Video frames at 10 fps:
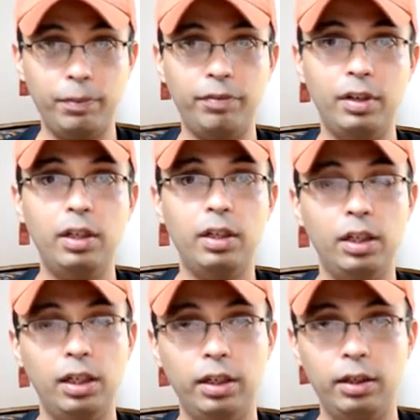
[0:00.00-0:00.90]
of
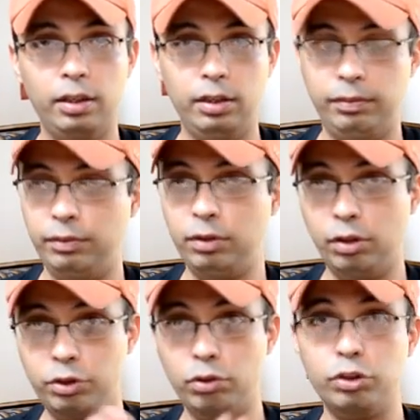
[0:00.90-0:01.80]

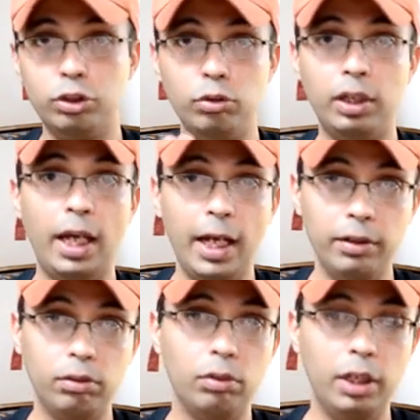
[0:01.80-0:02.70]
shoots you can
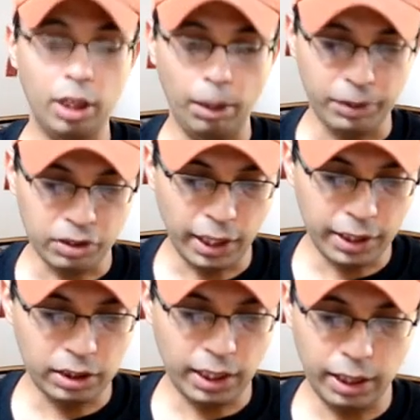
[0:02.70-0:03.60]
do. Now
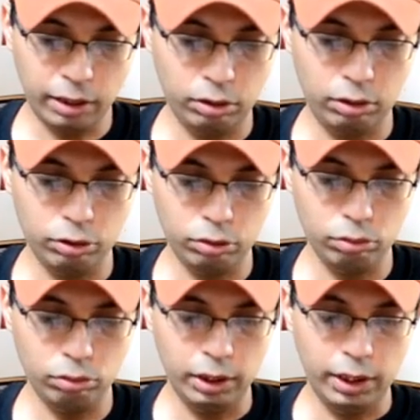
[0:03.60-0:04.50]
besides that, you can
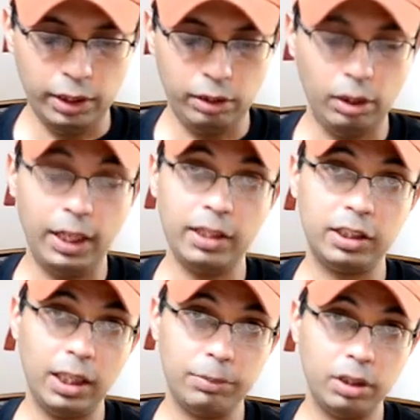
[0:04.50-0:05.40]
do your
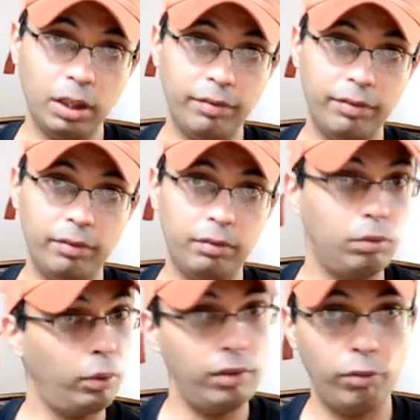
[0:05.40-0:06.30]
landscape stuff,
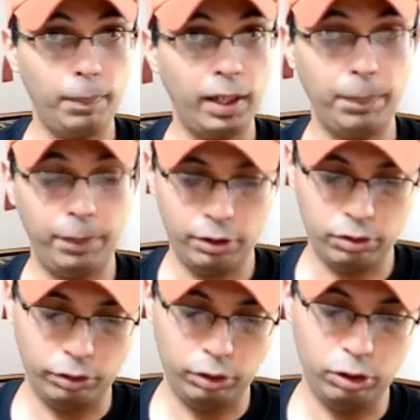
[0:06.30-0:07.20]
24
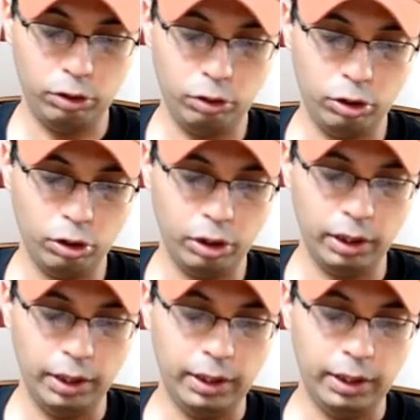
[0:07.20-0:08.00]
megapixel. You can do your